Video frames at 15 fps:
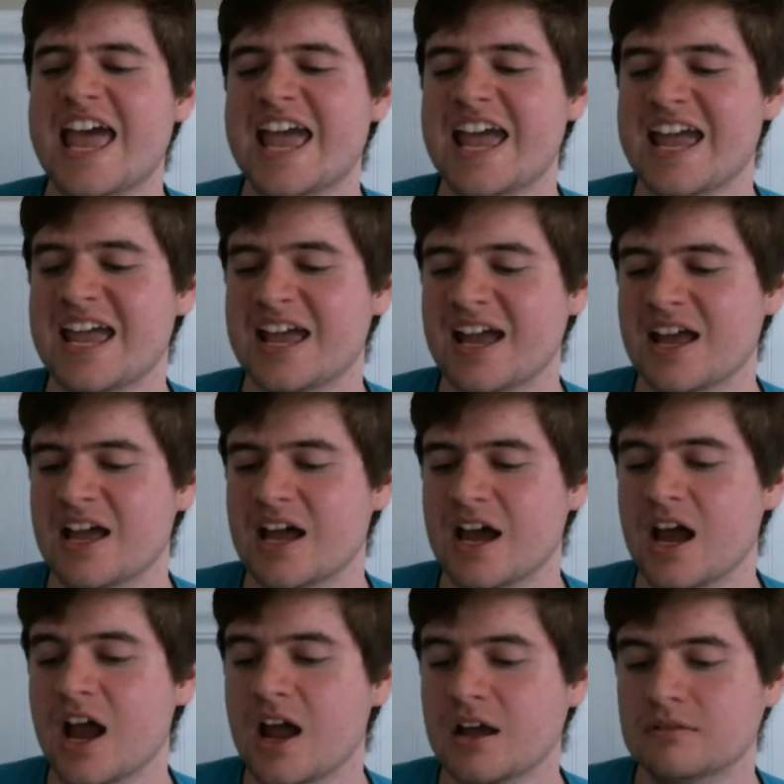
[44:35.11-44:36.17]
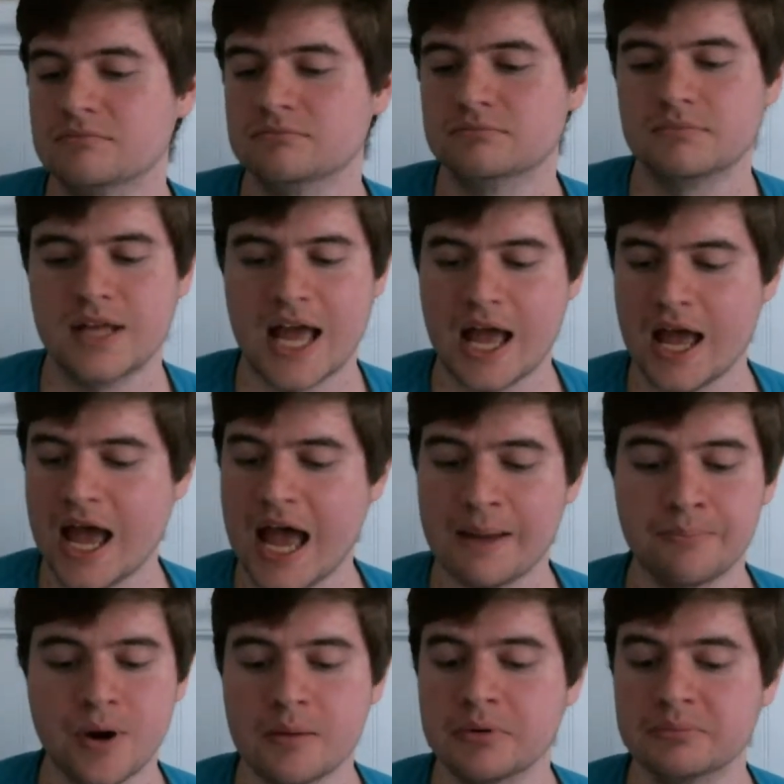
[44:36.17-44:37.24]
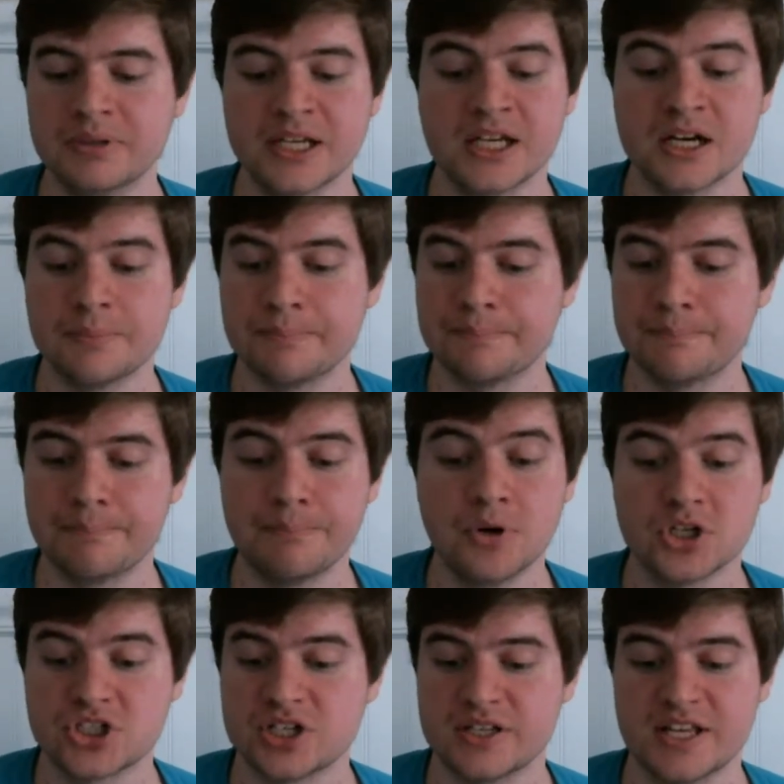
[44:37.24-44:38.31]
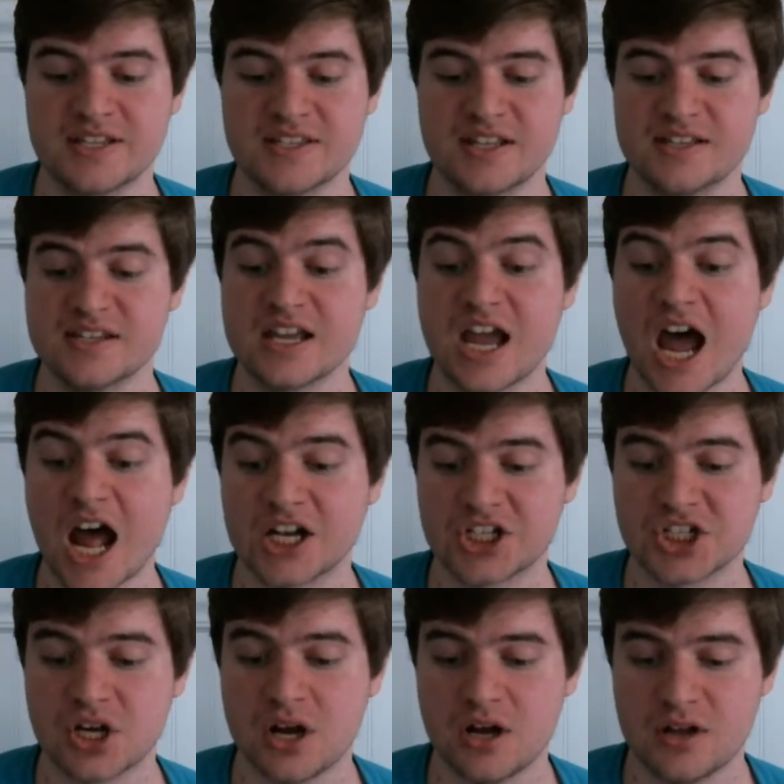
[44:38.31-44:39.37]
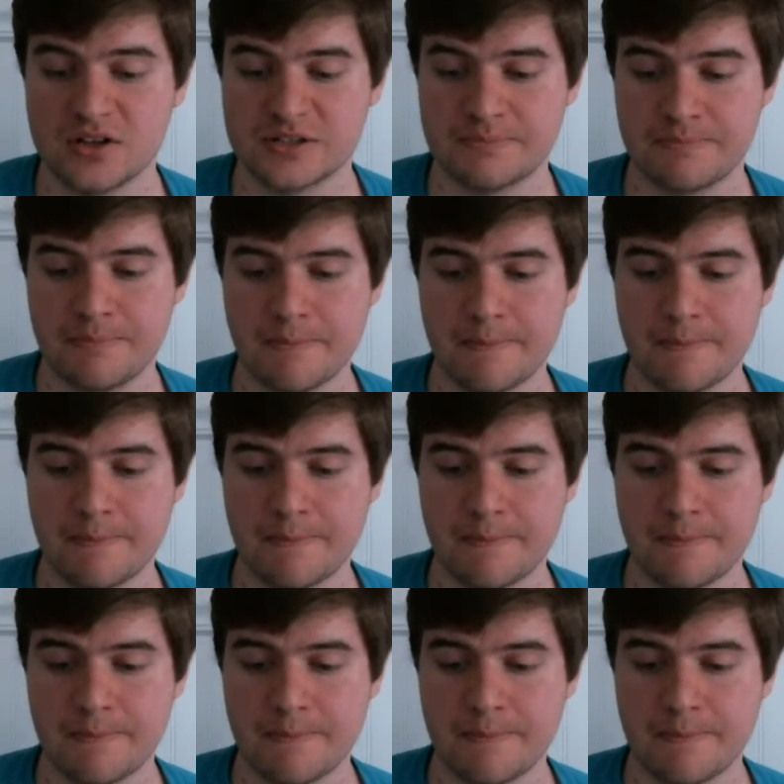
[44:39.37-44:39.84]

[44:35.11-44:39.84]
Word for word: a, I'm probably going to butcher this. It's Gottschall's